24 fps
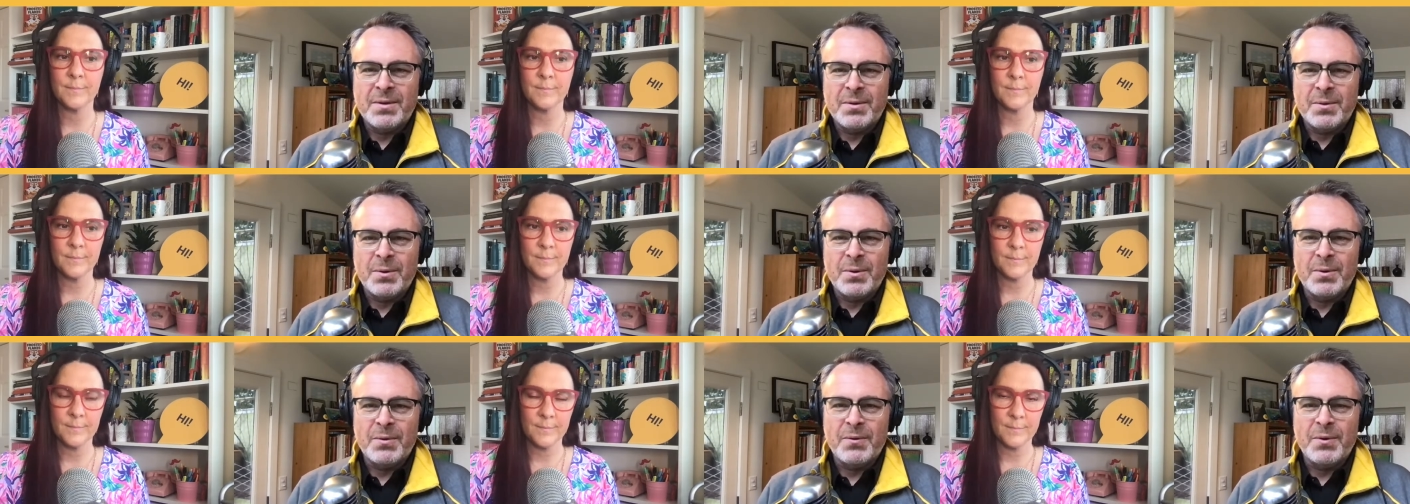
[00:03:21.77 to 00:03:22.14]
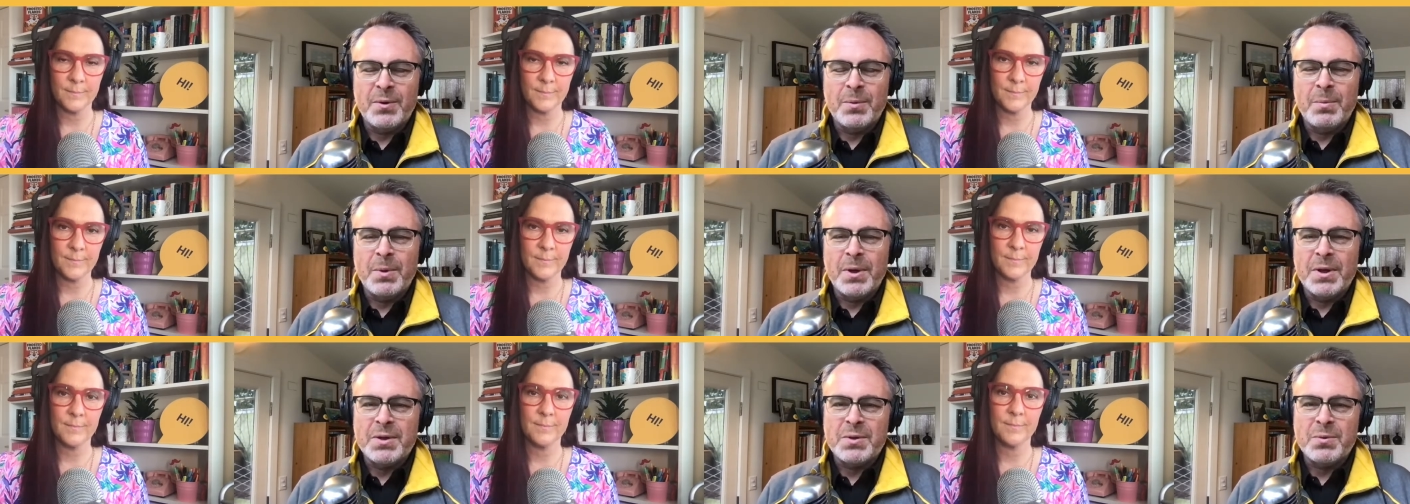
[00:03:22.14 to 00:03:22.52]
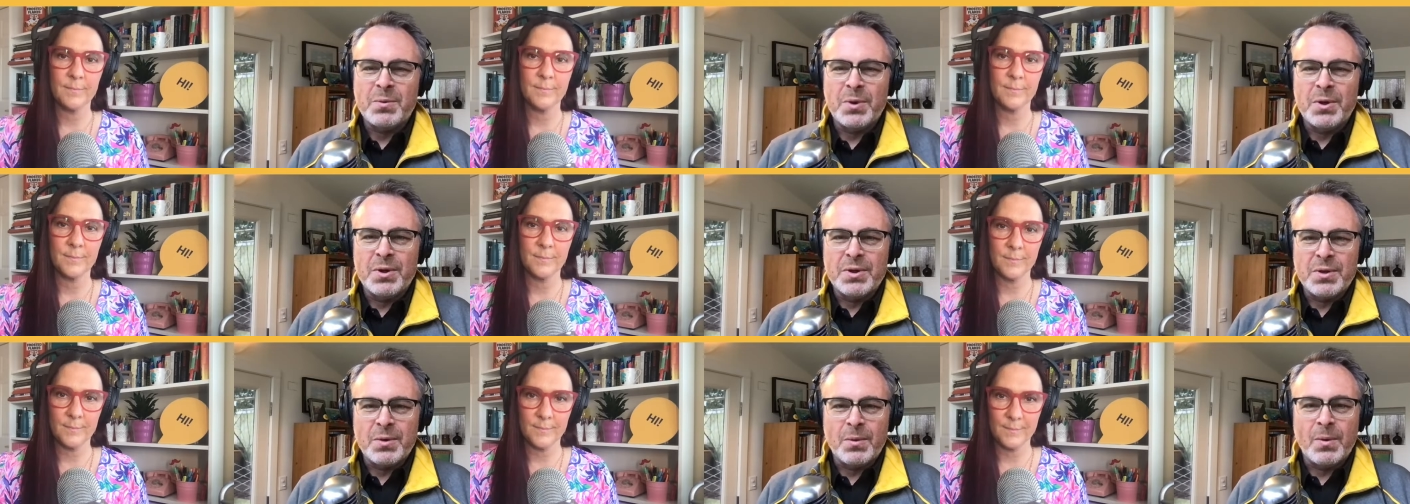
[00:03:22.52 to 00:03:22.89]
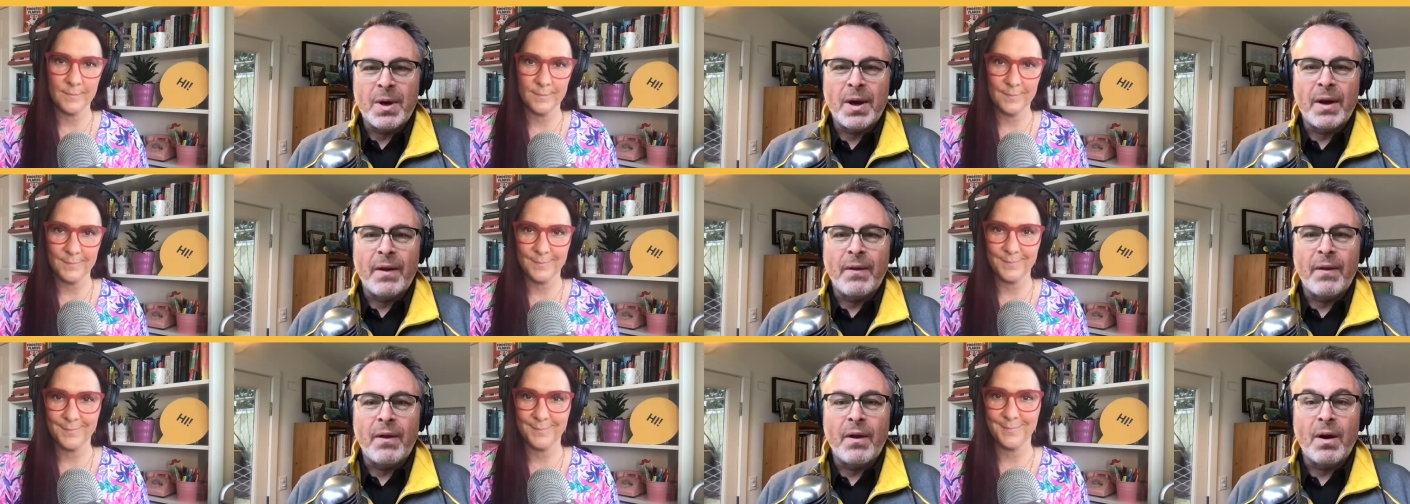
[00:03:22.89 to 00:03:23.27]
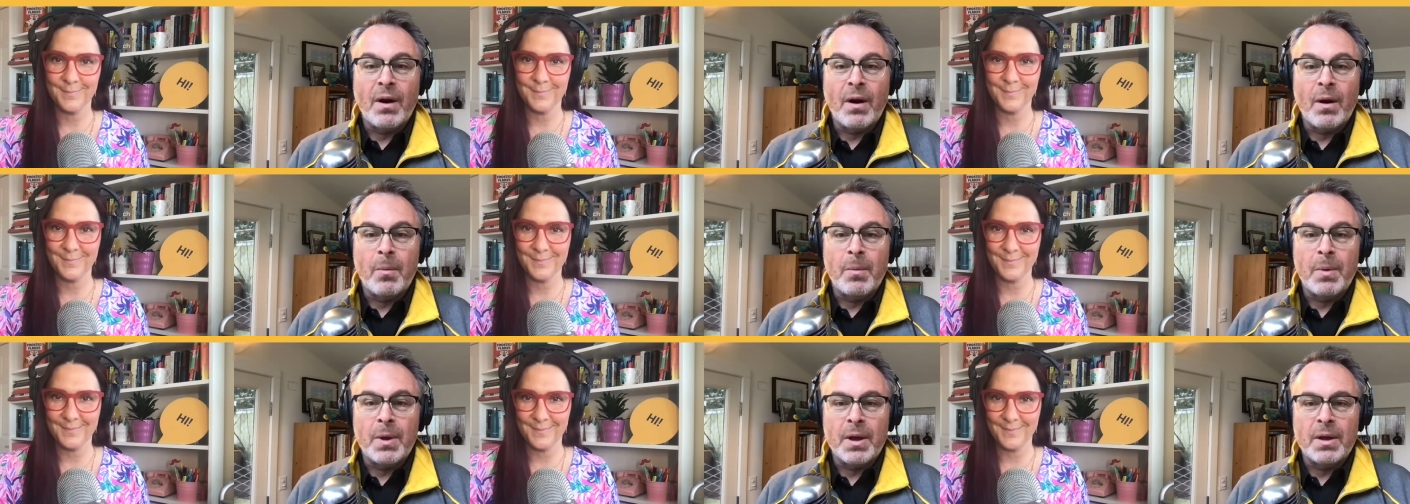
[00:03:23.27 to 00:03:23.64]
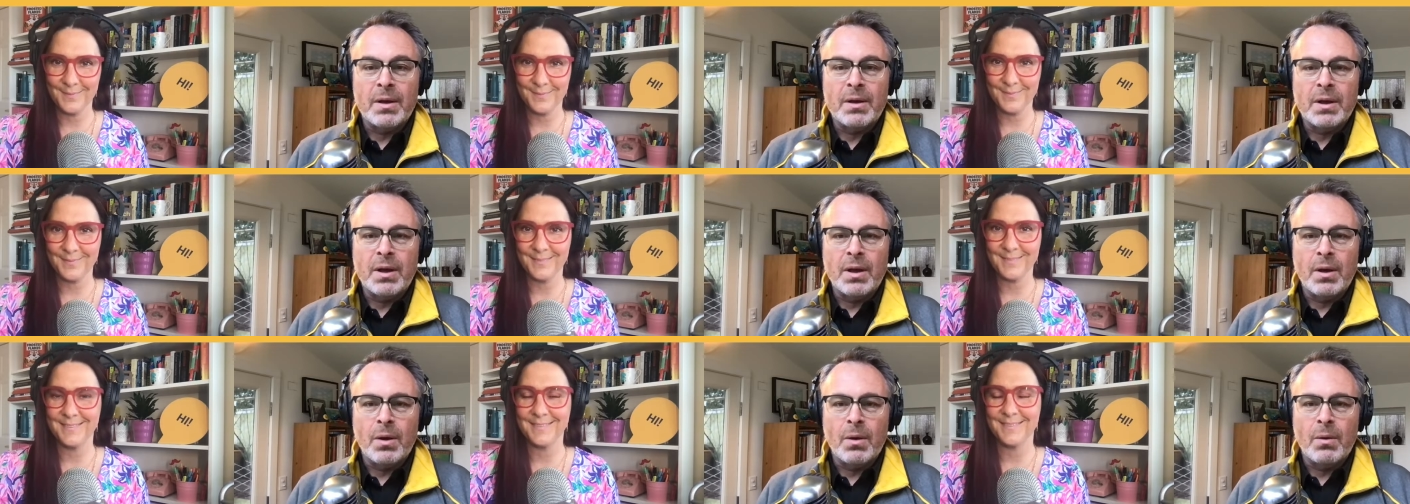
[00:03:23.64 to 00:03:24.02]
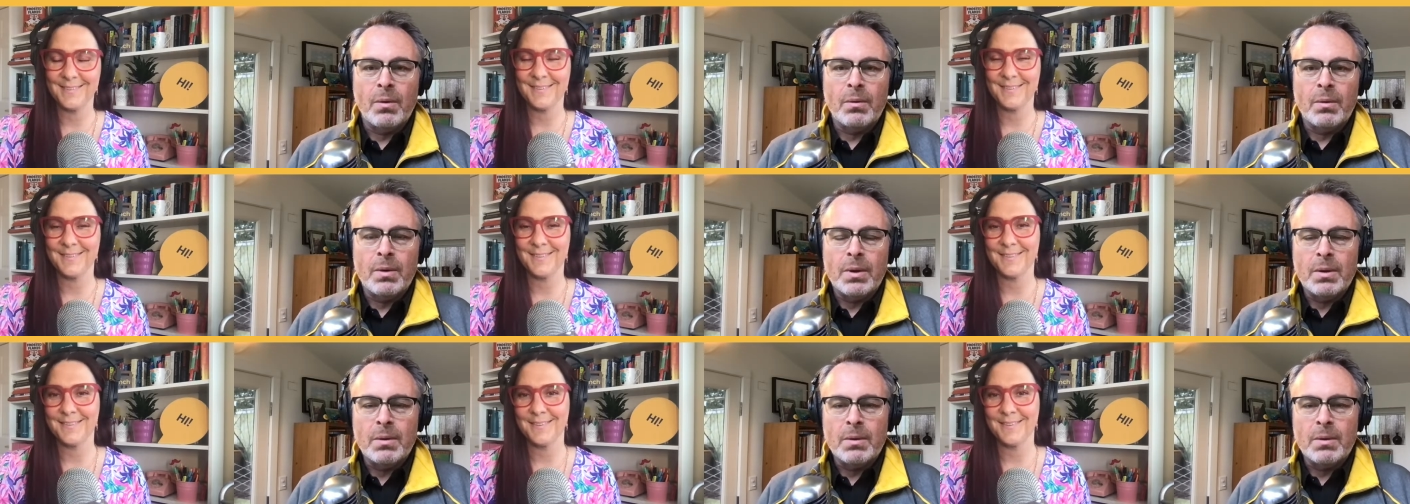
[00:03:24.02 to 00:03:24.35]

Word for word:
Speaker 1: Throw a few buzzwords around there, but you know